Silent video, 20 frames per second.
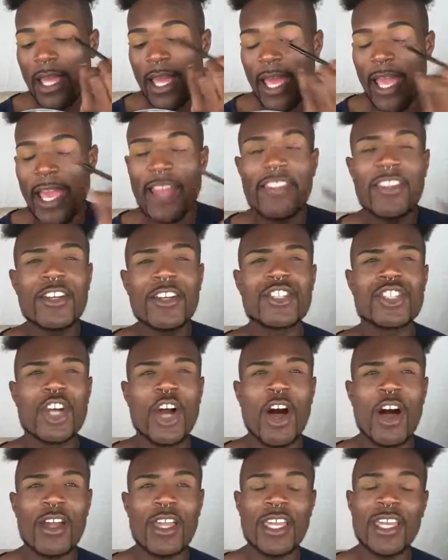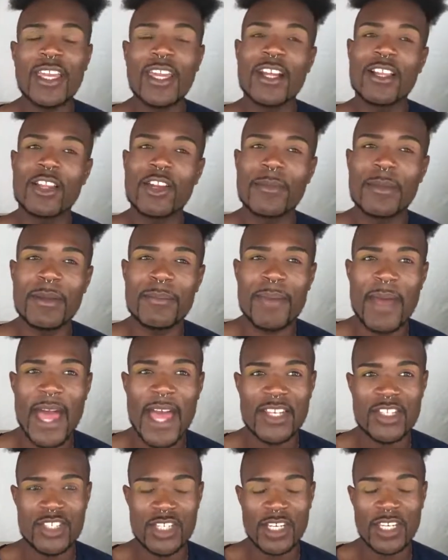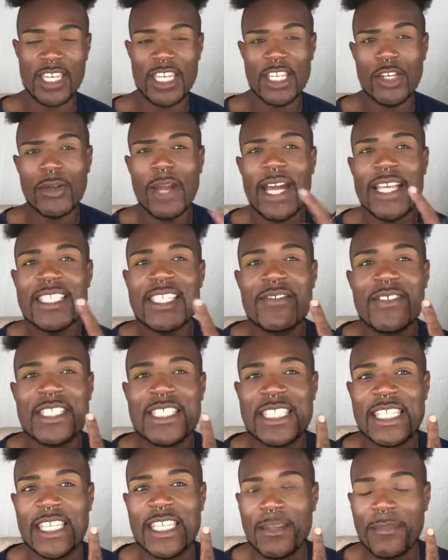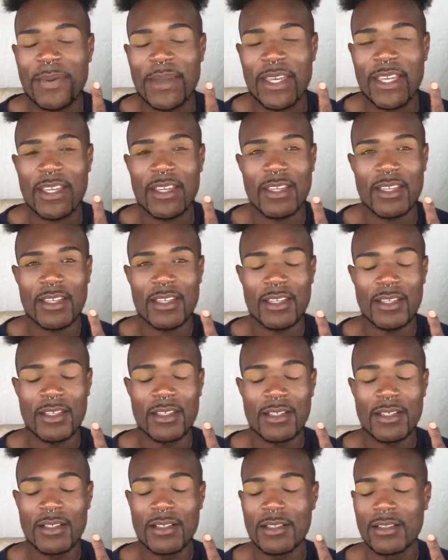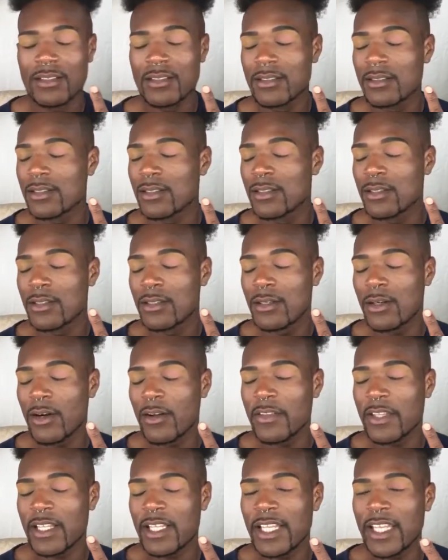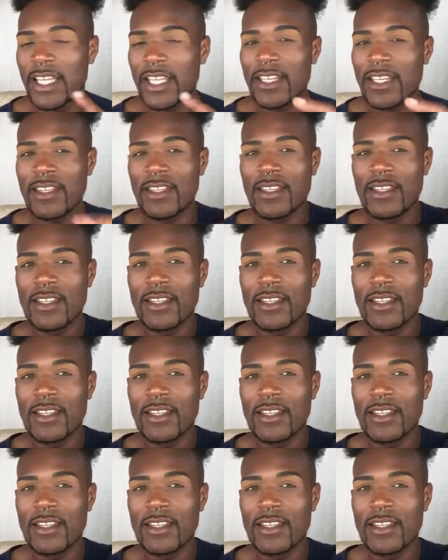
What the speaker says: And they're chalky, a little bit patchy. Can you guys even see the pink on the lid?